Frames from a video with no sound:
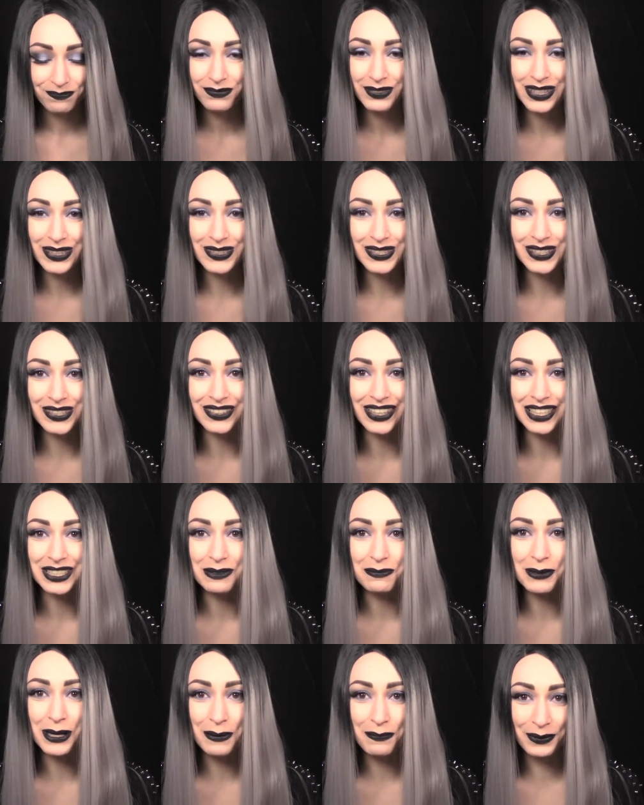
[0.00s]
Don't do that
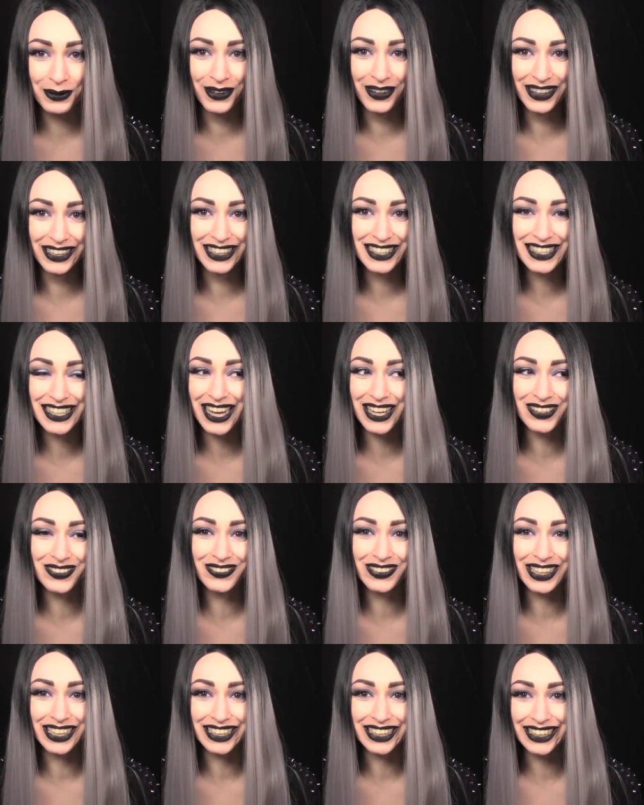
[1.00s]
to people, it's kind of
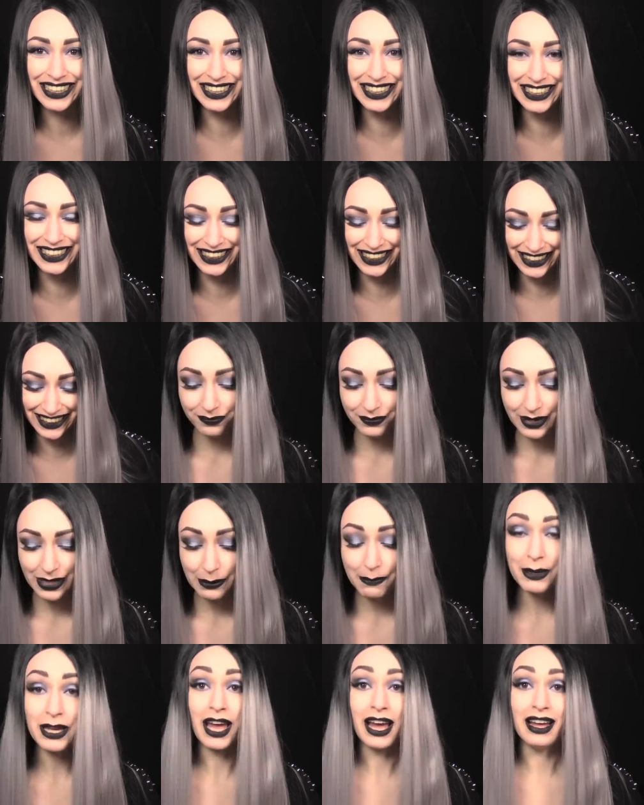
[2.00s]
weird.
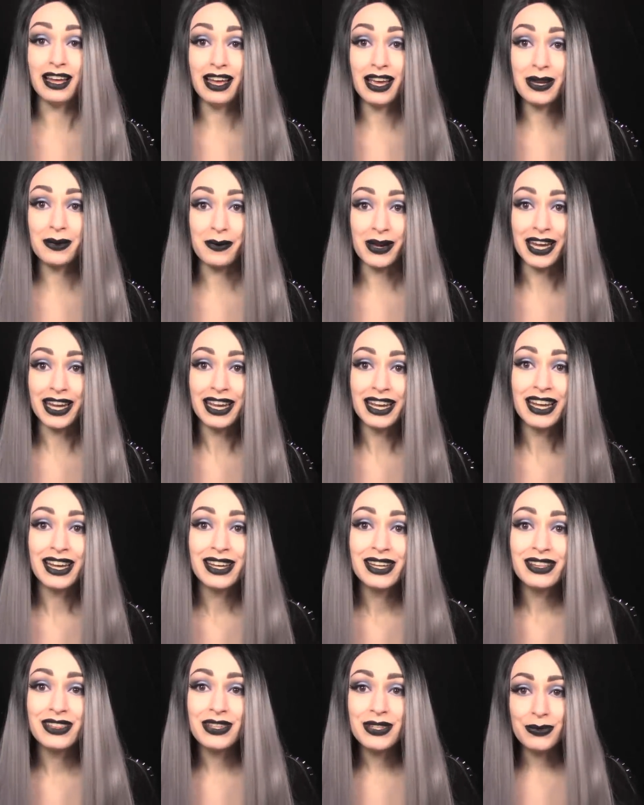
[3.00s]
But yeah, anyway,
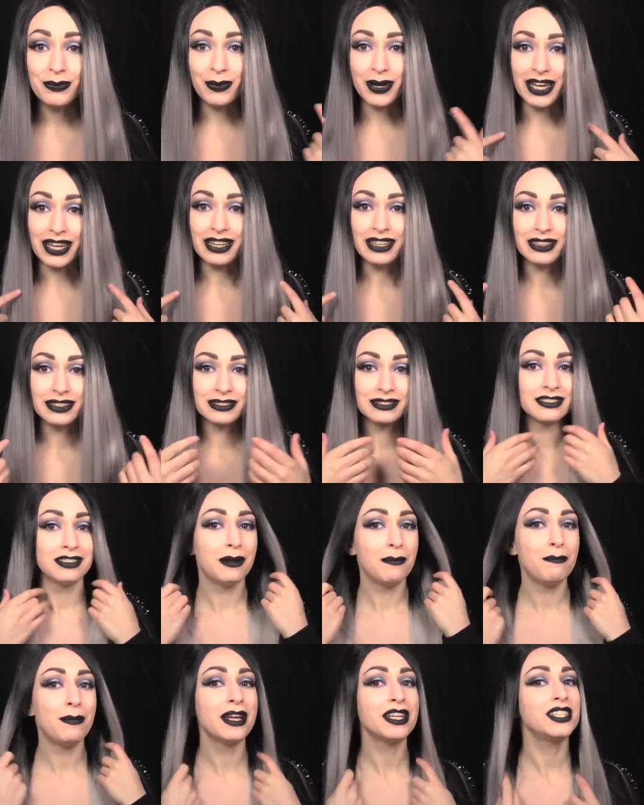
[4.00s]
this wig,
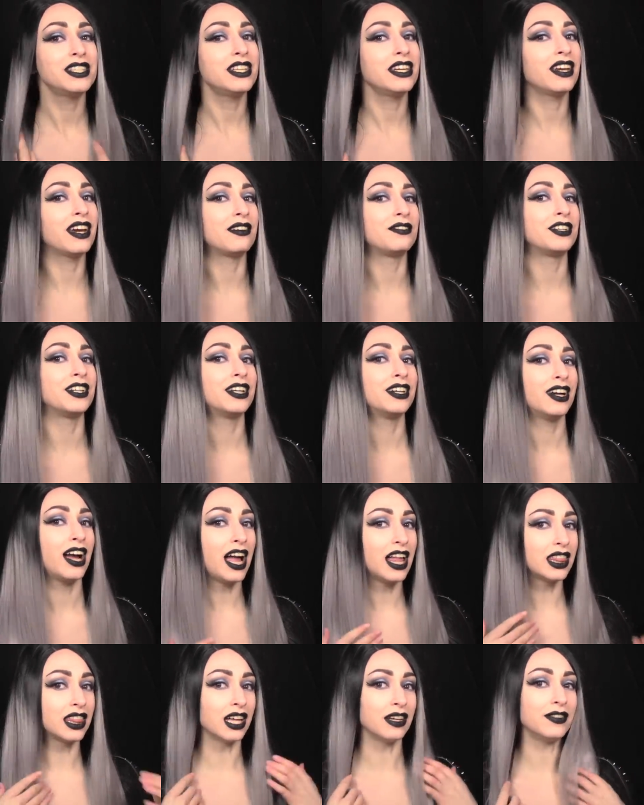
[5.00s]
best thing ever,
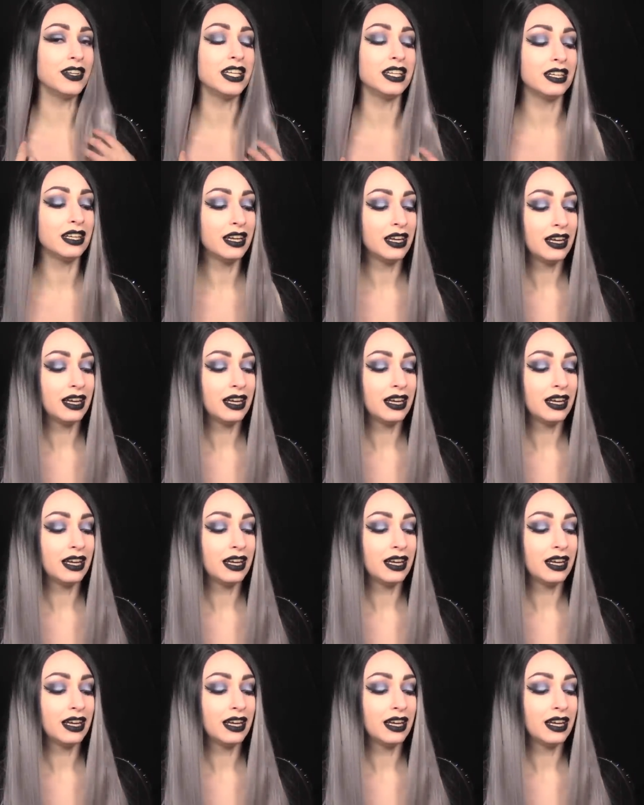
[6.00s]
I love it.